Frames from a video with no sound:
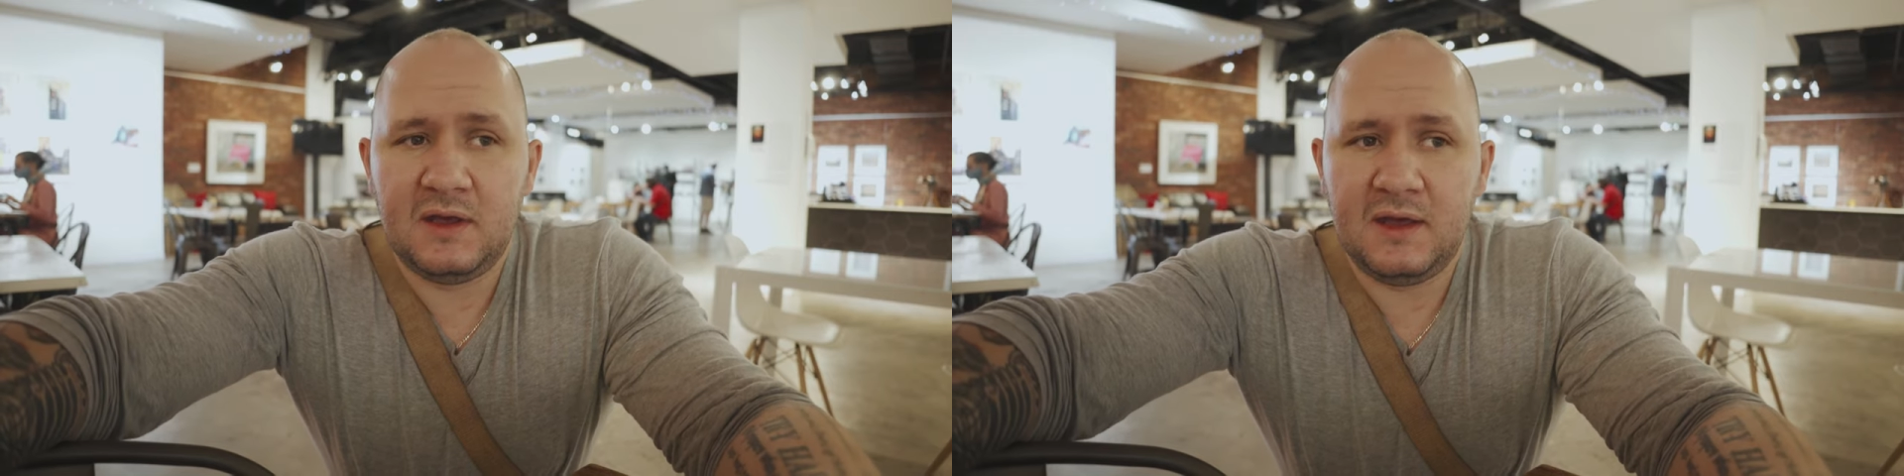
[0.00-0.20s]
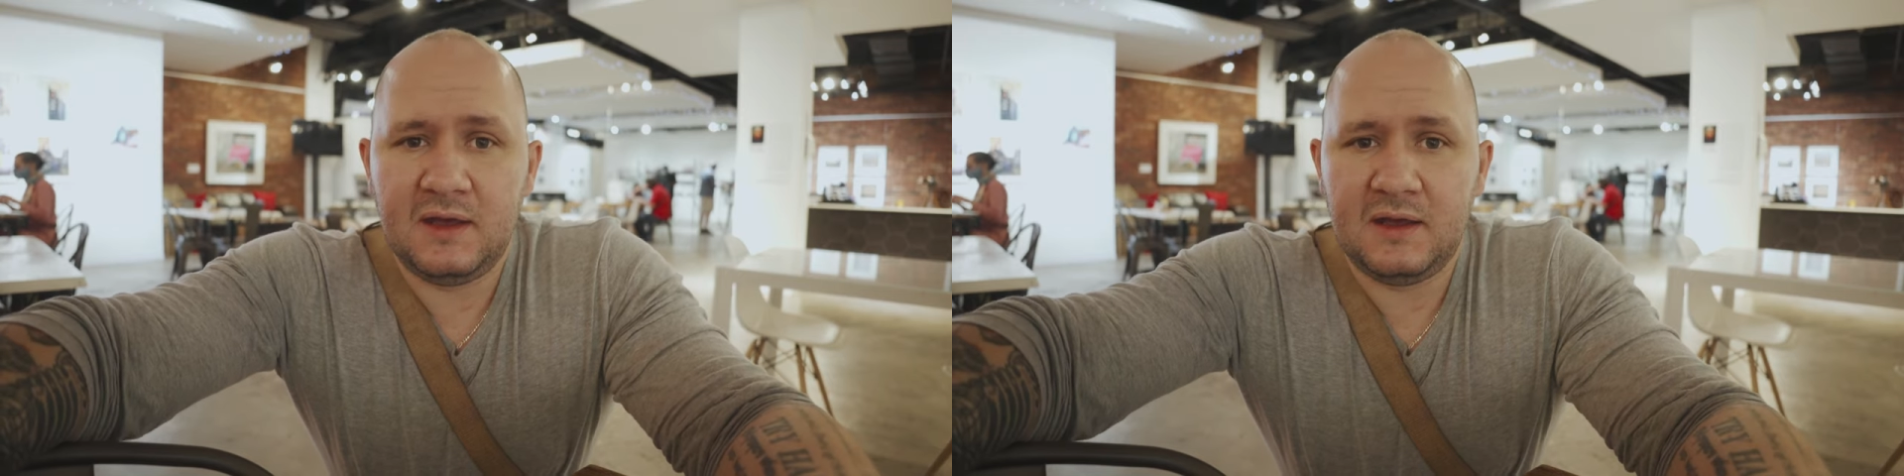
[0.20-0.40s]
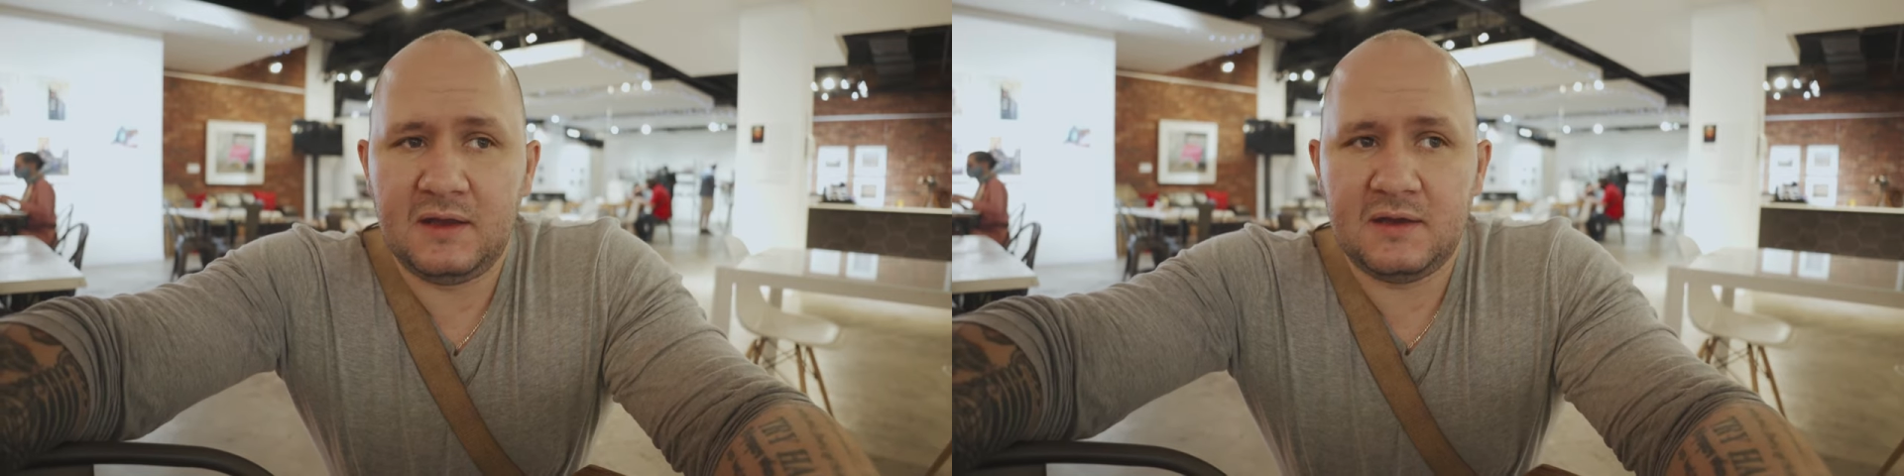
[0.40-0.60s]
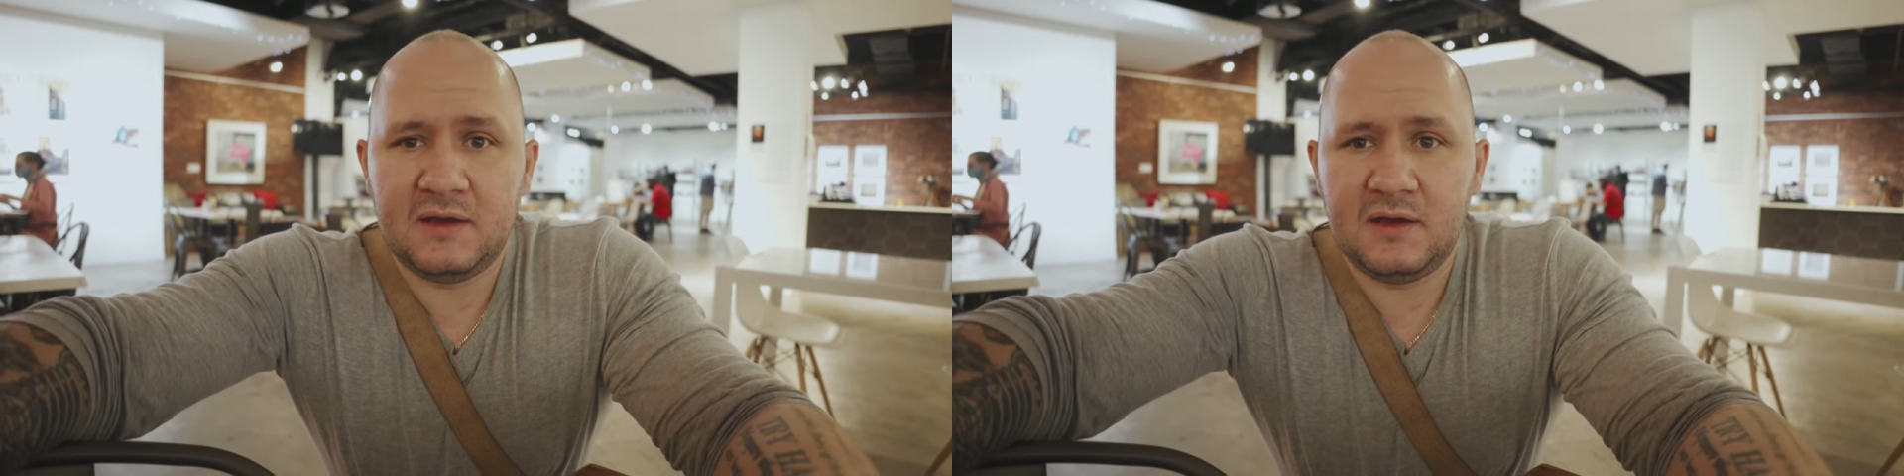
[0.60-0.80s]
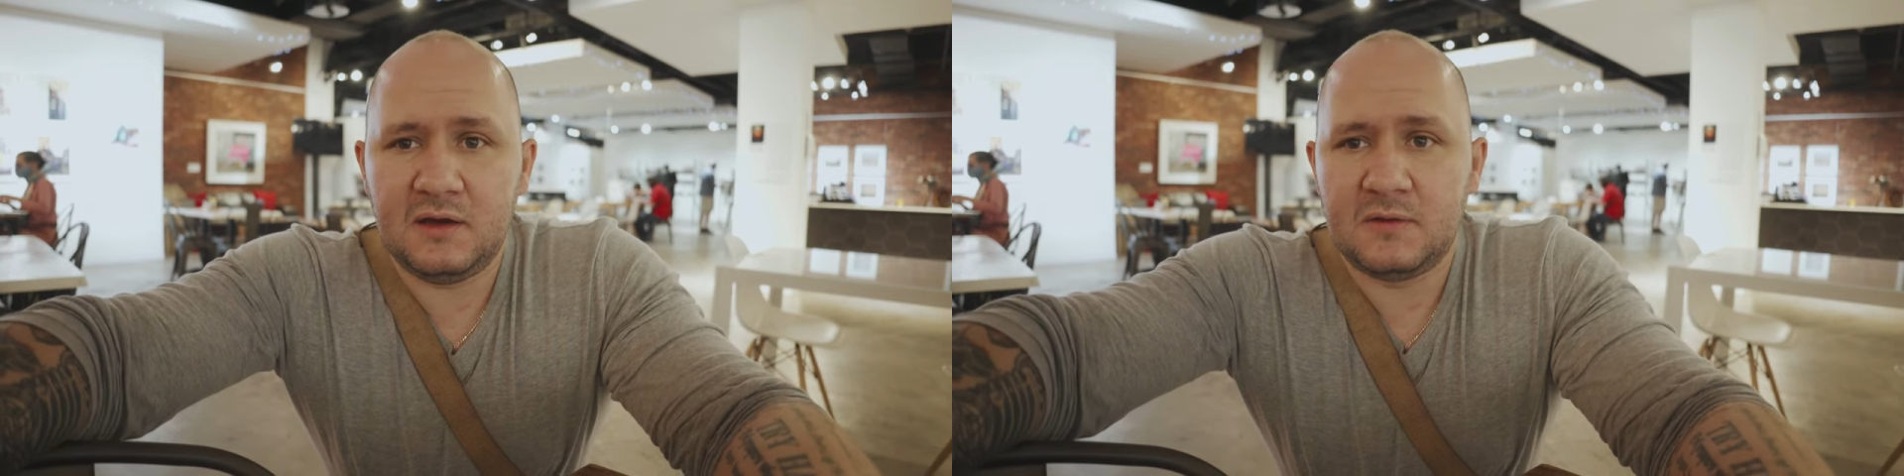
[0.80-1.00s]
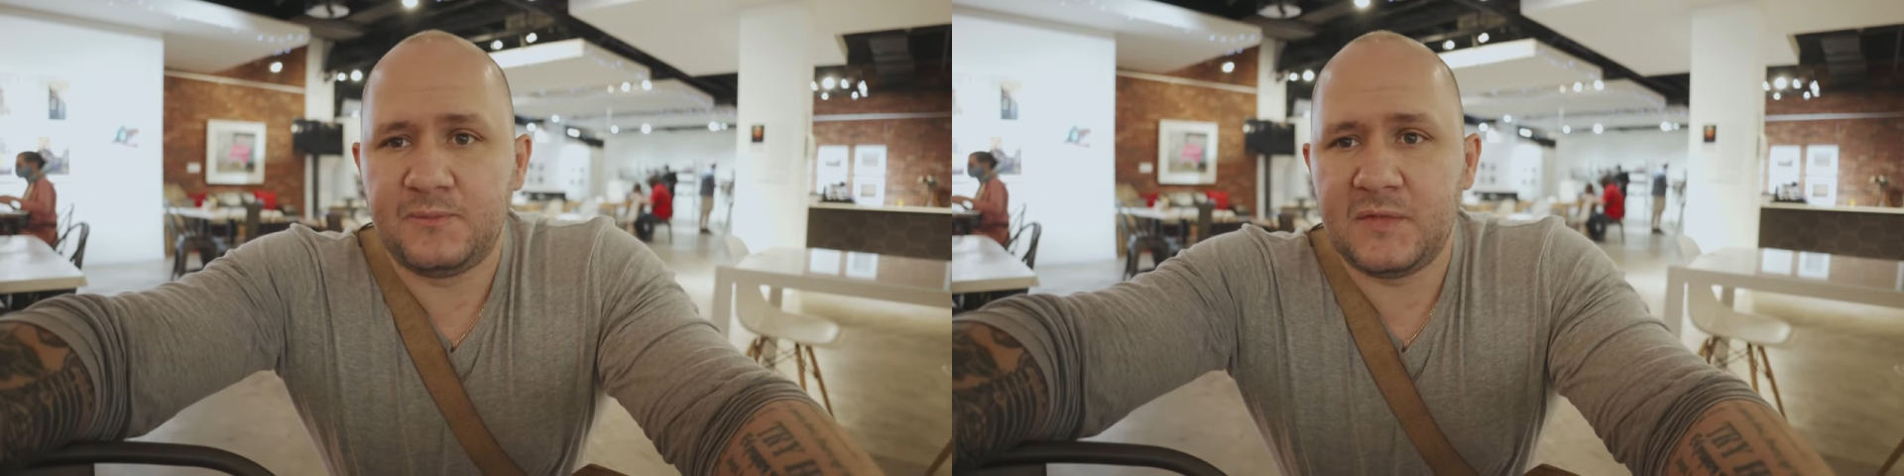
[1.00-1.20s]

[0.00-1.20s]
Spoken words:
And yeah,